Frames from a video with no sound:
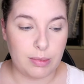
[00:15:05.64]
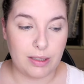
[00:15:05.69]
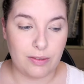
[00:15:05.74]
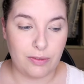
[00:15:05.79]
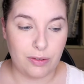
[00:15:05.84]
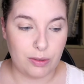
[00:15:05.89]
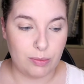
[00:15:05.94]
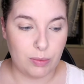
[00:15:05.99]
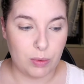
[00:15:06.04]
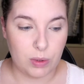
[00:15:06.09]
going to
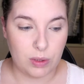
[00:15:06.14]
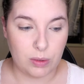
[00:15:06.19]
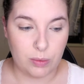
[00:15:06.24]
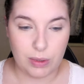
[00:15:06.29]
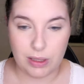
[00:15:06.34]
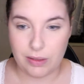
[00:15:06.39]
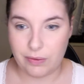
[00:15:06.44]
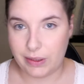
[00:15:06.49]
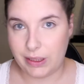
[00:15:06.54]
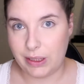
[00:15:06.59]
film more than
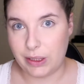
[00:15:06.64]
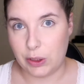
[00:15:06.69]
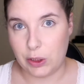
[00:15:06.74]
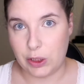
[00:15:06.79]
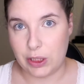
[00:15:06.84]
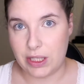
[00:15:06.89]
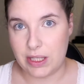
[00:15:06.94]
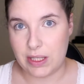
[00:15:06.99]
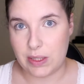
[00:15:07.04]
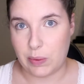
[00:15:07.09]
one
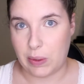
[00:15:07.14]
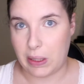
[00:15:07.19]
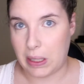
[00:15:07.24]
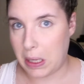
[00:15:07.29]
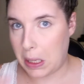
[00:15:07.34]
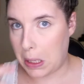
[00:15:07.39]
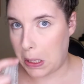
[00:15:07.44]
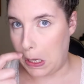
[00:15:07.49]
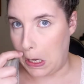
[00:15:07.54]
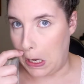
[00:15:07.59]
video this
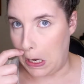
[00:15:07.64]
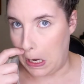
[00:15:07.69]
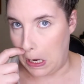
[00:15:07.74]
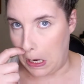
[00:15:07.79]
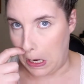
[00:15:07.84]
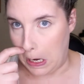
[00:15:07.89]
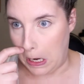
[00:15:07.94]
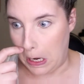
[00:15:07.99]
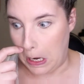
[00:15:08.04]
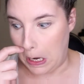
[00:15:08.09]
week.
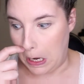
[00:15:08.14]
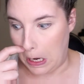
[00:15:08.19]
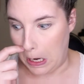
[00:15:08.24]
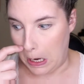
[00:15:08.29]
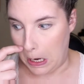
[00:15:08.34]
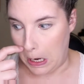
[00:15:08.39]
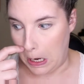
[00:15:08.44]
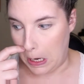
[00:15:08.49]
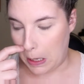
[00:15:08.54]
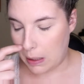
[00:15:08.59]

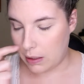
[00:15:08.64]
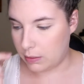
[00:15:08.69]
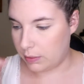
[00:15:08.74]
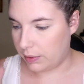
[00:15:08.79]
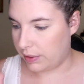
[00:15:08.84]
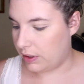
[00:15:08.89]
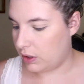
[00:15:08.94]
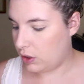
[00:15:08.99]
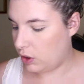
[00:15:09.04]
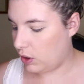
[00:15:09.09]

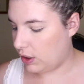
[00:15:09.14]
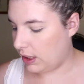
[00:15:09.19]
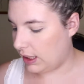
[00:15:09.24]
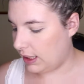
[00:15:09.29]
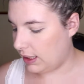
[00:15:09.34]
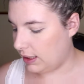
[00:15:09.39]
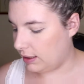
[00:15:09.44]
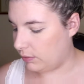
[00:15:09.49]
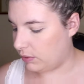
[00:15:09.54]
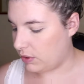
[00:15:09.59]
With
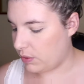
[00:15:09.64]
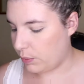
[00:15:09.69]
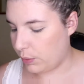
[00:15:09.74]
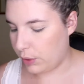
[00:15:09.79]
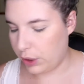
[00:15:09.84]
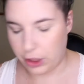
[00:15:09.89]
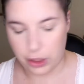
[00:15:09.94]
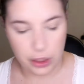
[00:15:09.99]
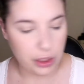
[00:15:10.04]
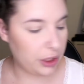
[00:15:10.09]
uni and
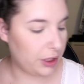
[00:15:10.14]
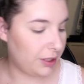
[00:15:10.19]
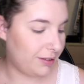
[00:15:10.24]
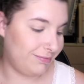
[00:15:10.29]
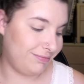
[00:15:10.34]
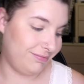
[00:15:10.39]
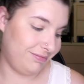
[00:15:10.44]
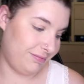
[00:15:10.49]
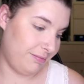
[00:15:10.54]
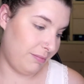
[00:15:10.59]
work,
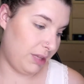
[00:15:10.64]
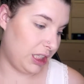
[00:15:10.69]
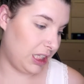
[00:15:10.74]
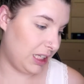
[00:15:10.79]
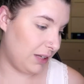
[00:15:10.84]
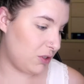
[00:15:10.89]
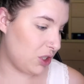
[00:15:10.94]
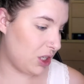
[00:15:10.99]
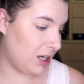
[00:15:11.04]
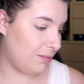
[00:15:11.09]
I barely
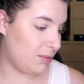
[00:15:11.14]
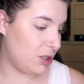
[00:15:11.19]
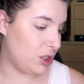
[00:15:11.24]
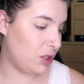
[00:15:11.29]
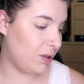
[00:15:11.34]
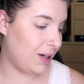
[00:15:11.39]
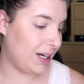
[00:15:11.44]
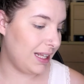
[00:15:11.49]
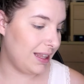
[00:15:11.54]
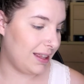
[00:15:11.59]
have time to
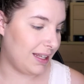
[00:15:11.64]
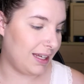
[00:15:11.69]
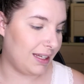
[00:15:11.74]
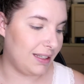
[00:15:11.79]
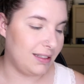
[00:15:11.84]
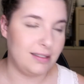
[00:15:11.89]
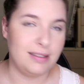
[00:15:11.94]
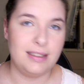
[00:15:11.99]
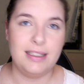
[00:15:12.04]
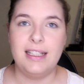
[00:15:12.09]
do
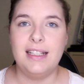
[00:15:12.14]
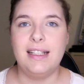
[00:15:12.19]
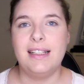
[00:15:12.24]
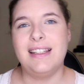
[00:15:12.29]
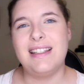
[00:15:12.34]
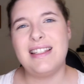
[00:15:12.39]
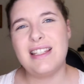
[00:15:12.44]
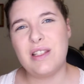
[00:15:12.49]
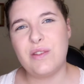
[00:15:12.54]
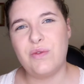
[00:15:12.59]
anything.
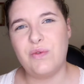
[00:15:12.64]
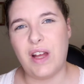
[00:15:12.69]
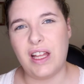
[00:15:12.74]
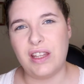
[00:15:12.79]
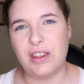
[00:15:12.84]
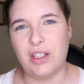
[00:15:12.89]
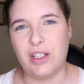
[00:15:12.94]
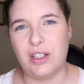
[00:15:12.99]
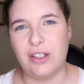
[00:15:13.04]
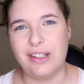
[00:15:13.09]
This is
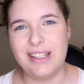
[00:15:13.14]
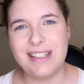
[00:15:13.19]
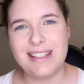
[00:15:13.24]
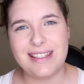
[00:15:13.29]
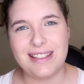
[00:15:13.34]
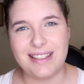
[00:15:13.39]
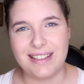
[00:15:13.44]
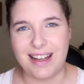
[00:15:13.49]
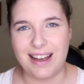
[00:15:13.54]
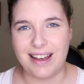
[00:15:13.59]
fun though,
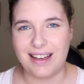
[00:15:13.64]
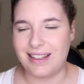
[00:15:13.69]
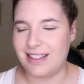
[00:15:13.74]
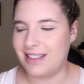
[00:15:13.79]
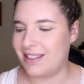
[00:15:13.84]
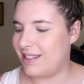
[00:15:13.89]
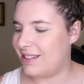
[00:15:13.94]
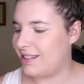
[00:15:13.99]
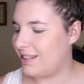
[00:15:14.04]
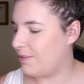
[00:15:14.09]
it's
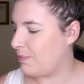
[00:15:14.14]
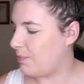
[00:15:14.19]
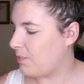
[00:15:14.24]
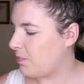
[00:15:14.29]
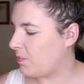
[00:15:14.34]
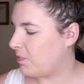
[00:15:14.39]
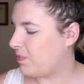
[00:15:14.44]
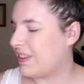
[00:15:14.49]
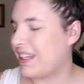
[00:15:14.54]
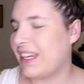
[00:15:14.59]
nice.
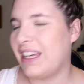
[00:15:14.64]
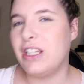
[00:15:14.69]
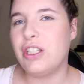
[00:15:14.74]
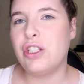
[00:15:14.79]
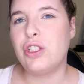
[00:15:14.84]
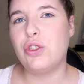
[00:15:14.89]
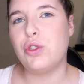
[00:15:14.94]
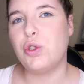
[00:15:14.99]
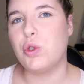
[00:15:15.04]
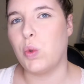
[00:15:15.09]
I
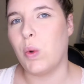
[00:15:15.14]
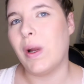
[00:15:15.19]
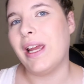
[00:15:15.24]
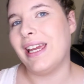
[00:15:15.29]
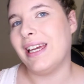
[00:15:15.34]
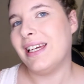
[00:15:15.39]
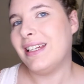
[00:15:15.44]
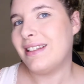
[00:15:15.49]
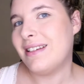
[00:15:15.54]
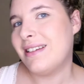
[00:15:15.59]
enjoy
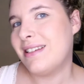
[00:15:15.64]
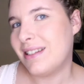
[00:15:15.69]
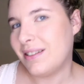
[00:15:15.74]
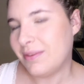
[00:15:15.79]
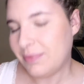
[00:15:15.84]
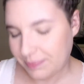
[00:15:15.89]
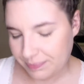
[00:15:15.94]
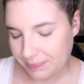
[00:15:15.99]
it.